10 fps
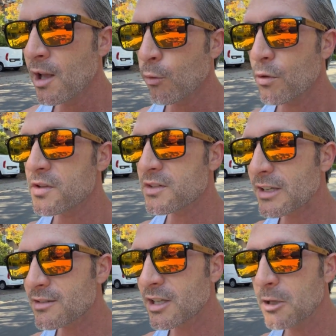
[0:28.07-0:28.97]
with
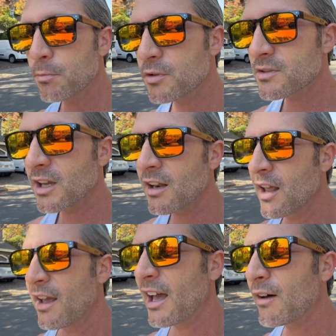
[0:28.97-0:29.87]
16%
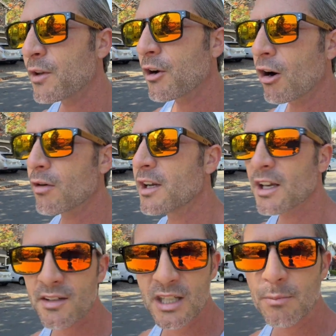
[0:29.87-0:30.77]
having already
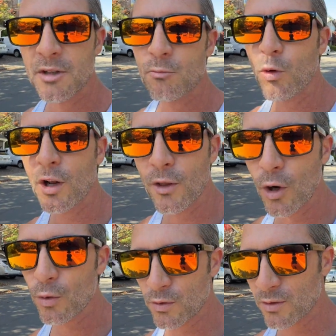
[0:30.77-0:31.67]
accepted one of
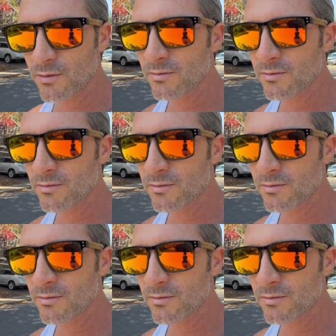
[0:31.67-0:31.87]
those.